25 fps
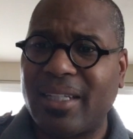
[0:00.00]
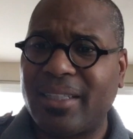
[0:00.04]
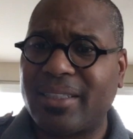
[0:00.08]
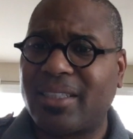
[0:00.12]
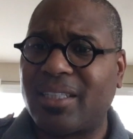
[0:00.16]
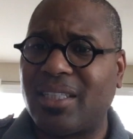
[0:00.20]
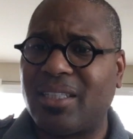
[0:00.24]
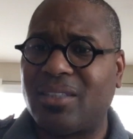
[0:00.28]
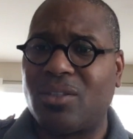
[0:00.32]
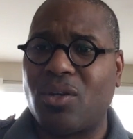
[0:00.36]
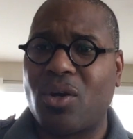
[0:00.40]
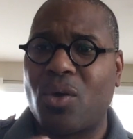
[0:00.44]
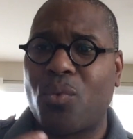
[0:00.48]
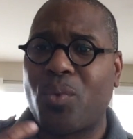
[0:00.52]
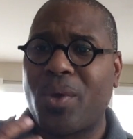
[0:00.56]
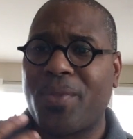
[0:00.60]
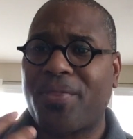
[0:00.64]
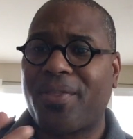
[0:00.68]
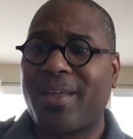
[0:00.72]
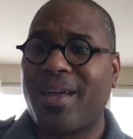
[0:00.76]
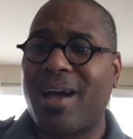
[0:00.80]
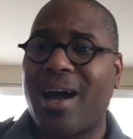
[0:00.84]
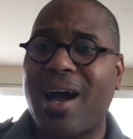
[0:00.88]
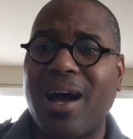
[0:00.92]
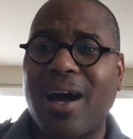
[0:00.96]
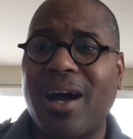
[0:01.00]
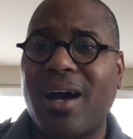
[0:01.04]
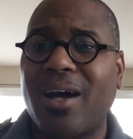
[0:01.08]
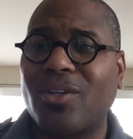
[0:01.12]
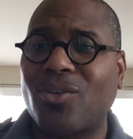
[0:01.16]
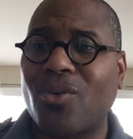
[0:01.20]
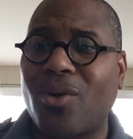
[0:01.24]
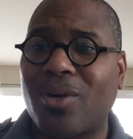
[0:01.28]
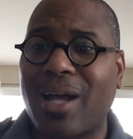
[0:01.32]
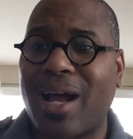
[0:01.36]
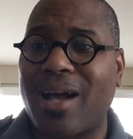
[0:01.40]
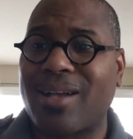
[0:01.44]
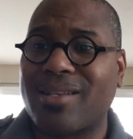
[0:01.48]
listen, with
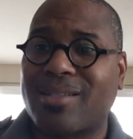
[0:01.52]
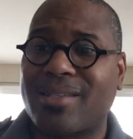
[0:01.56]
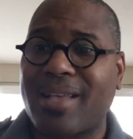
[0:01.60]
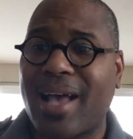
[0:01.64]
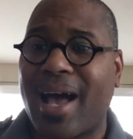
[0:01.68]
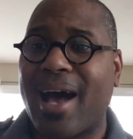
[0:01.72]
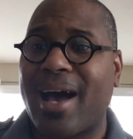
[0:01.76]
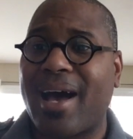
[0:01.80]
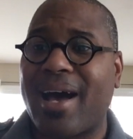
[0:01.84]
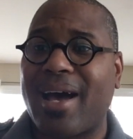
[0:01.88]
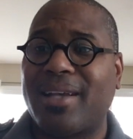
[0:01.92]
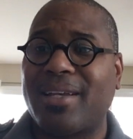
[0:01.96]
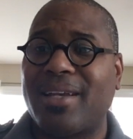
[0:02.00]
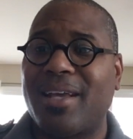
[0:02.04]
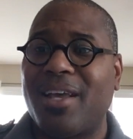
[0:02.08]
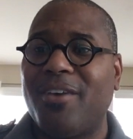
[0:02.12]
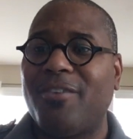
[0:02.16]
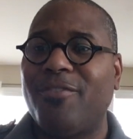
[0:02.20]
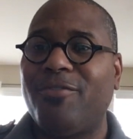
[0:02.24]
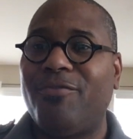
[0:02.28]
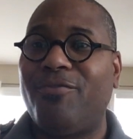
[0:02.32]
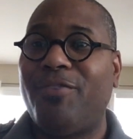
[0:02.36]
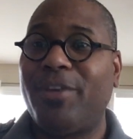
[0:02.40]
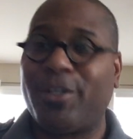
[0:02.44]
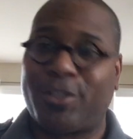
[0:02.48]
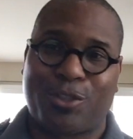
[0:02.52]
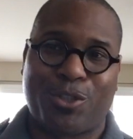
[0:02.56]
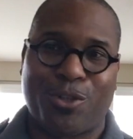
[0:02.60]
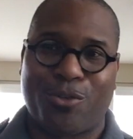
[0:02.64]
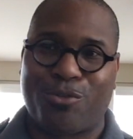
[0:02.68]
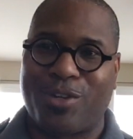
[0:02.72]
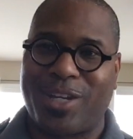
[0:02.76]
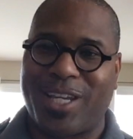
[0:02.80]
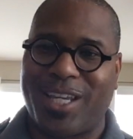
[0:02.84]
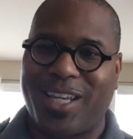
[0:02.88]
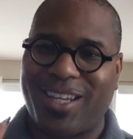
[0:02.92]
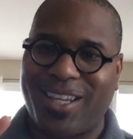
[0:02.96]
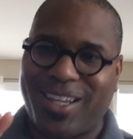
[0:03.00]
God on our side,
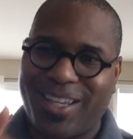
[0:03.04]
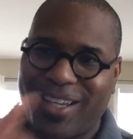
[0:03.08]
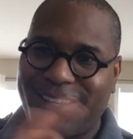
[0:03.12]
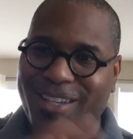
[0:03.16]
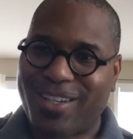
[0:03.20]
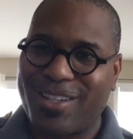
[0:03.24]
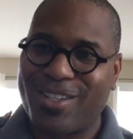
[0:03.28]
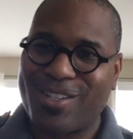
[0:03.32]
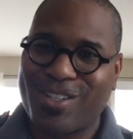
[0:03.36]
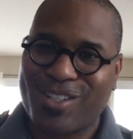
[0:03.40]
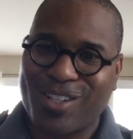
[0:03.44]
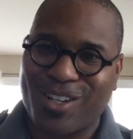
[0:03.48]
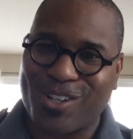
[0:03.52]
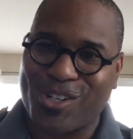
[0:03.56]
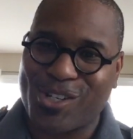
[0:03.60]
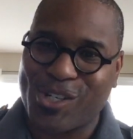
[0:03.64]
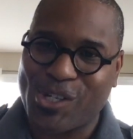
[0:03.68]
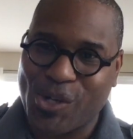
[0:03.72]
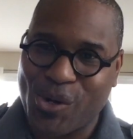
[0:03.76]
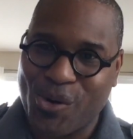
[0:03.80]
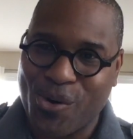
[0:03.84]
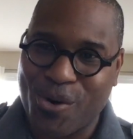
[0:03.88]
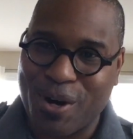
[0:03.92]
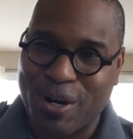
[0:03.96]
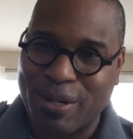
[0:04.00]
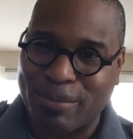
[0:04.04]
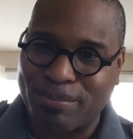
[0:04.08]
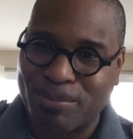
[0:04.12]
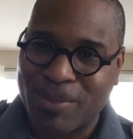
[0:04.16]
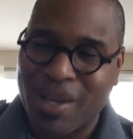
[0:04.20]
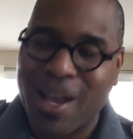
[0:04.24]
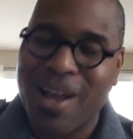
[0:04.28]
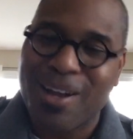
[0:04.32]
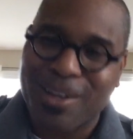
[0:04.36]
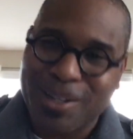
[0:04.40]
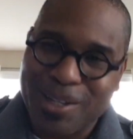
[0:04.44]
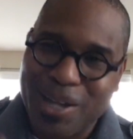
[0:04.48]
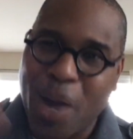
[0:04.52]
victory is assured.
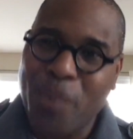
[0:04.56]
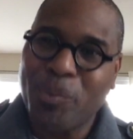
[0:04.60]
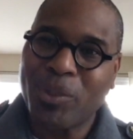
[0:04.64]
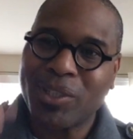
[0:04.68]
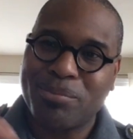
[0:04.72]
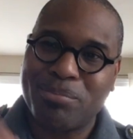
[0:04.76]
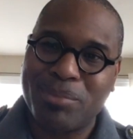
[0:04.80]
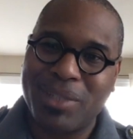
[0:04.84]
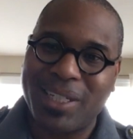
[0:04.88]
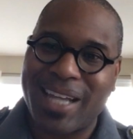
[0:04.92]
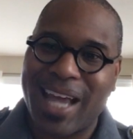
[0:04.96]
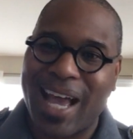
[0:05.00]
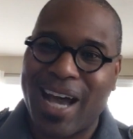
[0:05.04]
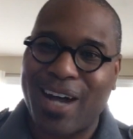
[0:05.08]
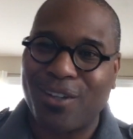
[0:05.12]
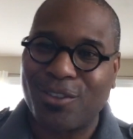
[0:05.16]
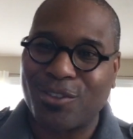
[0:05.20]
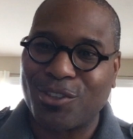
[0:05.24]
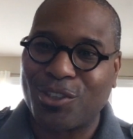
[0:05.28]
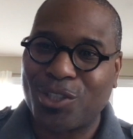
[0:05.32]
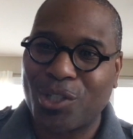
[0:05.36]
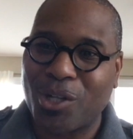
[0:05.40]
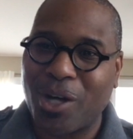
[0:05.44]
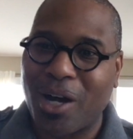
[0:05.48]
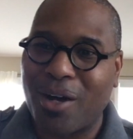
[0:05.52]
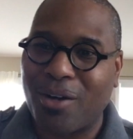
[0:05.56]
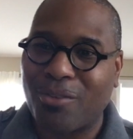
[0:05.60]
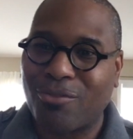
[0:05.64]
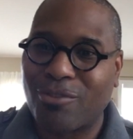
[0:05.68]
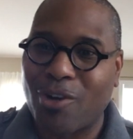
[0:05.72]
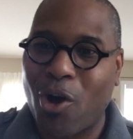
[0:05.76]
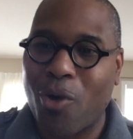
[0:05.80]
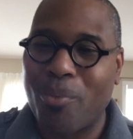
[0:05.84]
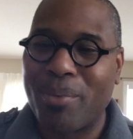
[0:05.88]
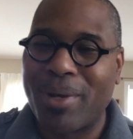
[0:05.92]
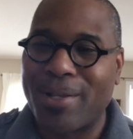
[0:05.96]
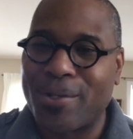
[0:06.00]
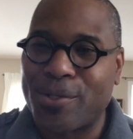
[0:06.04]
Come with me now to uh,
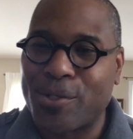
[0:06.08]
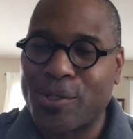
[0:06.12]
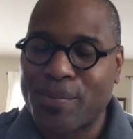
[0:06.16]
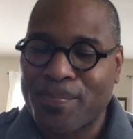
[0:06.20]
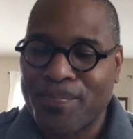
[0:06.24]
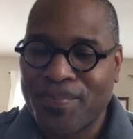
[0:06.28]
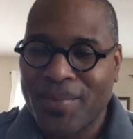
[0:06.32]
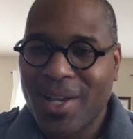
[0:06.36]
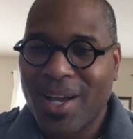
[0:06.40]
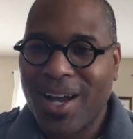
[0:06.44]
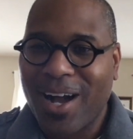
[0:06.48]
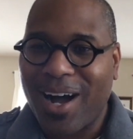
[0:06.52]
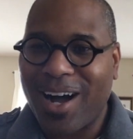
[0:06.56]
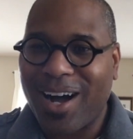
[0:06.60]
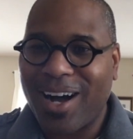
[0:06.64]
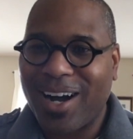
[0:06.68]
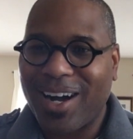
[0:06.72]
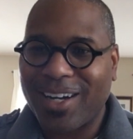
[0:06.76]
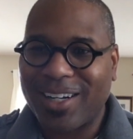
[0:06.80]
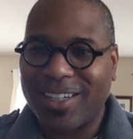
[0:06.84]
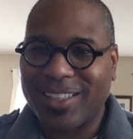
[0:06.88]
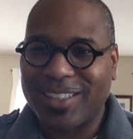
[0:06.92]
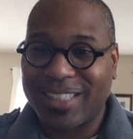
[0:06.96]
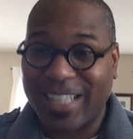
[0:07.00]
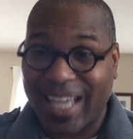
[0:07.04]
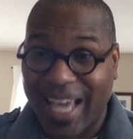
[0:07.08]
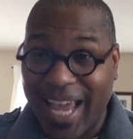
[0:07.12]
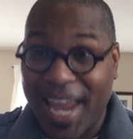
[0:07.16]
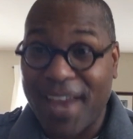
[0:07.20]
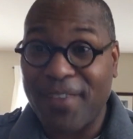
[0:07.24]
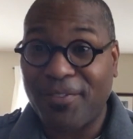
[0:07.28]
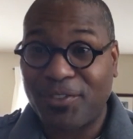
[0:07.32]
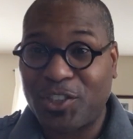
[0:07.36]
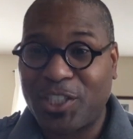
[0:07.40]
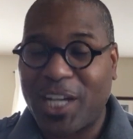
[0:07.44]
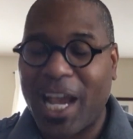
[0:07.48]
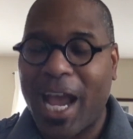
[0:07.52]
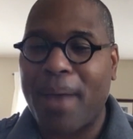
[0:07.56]
Romans, uh, the
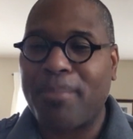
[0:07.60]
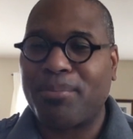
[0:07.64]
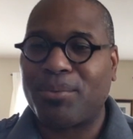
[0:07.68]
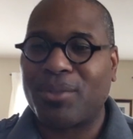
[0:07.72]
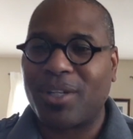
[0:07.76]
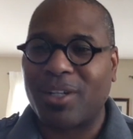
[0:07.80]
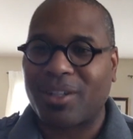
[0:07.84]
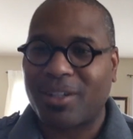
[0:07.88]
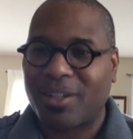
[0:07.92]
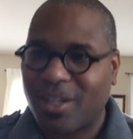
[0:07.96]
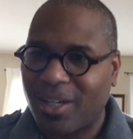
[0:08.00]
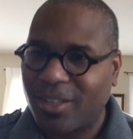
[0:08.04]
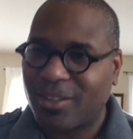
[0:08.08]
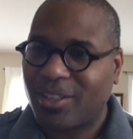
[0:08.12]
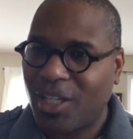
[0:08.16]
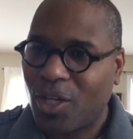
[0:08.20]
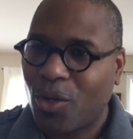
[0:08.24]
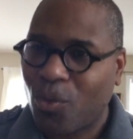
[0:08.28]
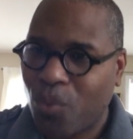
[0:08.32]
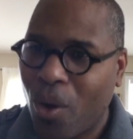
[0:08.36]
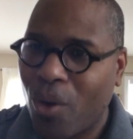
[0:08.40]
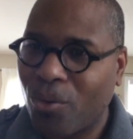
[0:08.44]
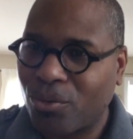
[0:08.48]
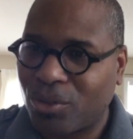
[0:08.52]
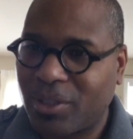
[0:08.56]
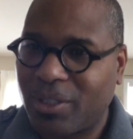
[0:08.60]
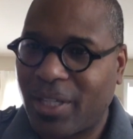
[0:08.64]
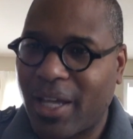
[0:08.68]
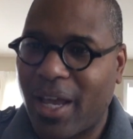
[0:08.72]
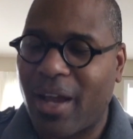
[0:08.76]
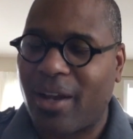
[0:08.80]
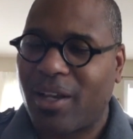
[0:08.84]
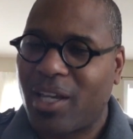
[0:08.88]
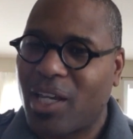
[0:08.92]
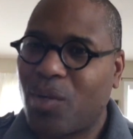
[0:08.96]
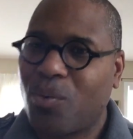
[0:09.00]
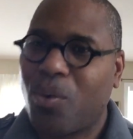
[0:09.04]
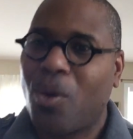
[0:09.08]
eighth chapter, because he quotes
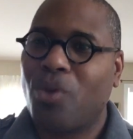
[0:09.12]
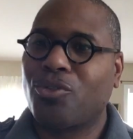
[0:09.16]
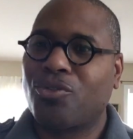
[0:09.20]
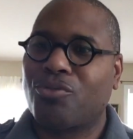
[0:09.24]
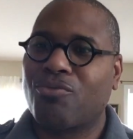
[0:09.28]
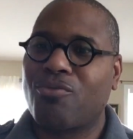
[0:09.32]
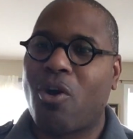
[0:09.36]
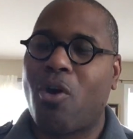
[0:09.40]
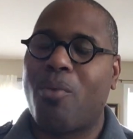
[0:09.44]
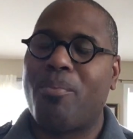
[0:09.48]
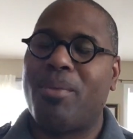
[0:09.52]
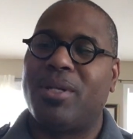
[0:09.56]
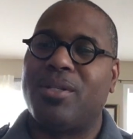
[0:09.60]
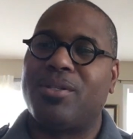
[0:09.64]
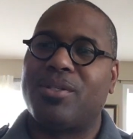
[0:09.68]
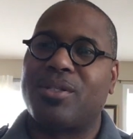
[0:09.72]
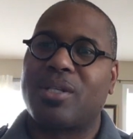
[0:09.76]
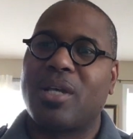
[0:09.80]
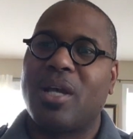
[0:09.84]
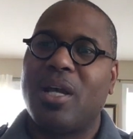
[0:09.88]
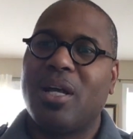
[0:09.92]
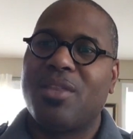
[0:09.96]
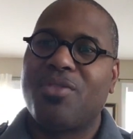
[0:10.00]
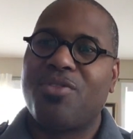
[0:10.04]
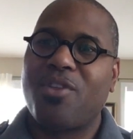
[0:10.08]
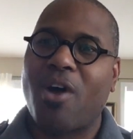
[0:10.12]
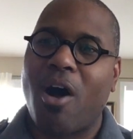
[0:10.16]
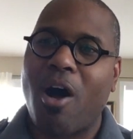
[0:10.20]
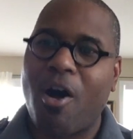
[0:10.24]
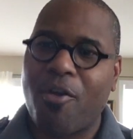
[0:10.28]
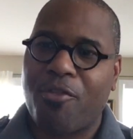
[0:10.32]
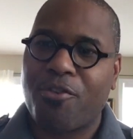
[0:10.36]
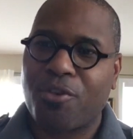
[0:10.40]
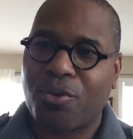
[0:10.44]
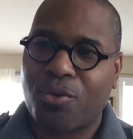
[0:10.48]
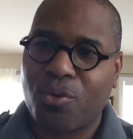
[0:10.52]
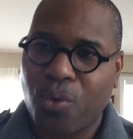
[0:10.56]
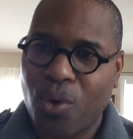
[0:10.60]
there. He quotes Romans. The
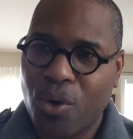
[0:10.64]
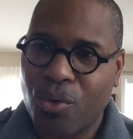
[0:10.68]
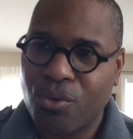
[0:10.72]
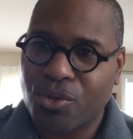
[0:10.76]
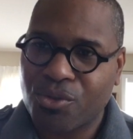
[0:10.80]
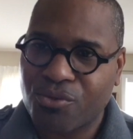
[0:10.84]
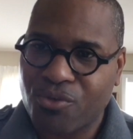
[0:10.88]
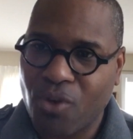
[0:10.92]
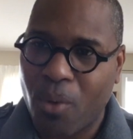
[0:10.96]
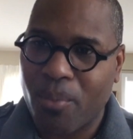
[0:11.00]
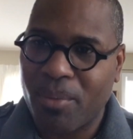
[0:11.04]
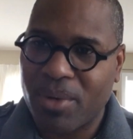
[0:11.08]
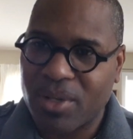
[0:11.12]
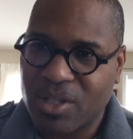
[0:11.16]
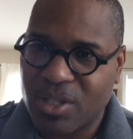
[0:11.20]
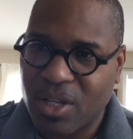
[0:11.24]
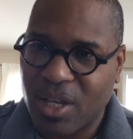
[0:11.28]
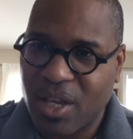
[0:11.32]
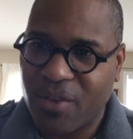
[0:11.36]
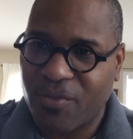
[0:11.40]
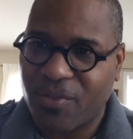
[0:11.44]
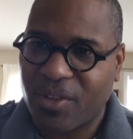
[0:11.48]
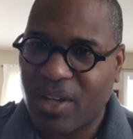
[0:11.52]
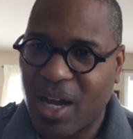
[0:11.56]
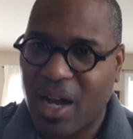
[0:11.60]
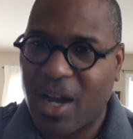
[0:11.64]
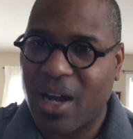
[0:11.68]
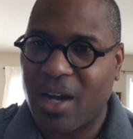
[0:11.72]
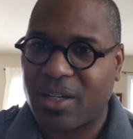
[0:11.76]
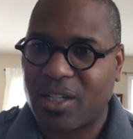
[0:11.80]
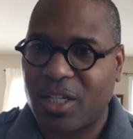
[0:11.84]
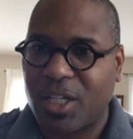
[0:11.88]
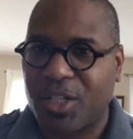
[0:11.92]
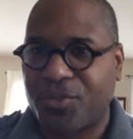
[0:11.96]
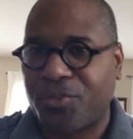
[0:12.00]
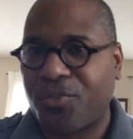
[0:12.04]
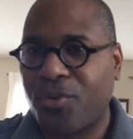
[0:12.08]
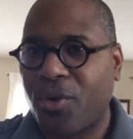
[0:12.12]
author quotes Romans, if
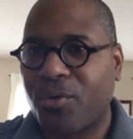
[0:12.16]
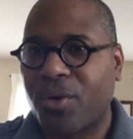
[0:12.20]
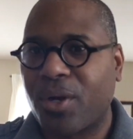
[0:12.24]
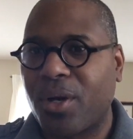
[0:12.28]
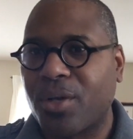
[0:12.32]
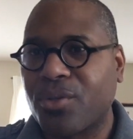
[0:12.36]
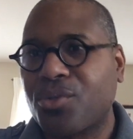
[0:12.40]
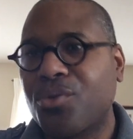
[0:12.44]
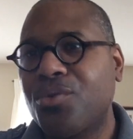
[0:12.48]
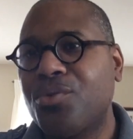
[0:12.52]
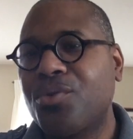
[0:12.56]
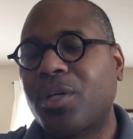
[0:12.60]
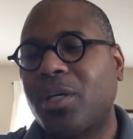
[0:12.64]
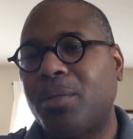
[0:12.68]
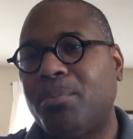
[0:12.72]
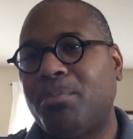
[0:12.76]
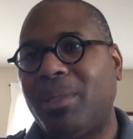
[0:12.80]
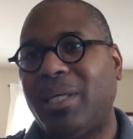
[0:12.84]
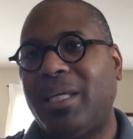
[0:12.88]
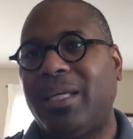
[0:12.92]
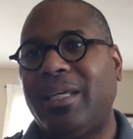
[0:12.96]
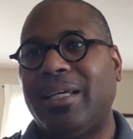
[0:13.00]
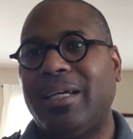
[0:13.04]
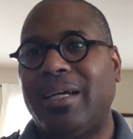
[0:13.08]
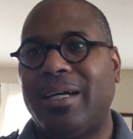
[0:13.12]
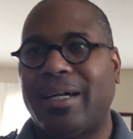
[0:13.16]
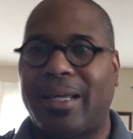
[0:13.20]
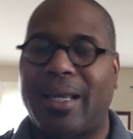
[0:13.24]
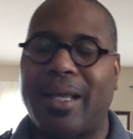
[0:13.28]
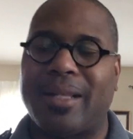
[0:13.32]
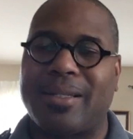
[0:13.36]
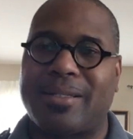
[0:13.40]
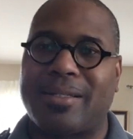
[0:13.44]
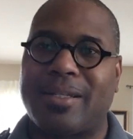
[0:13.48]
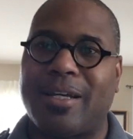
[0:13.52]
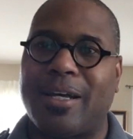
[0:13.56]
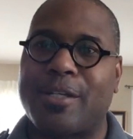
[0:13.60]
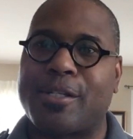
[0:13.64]
God is for us, who can be
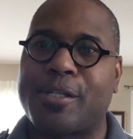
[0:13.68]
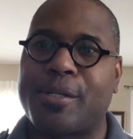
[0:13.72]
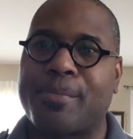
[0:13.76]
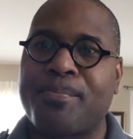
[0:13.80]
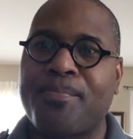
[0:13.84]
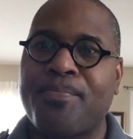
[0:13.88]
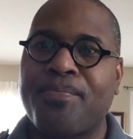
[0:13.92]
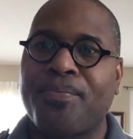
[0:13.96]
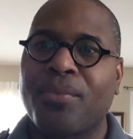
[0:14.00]
against us?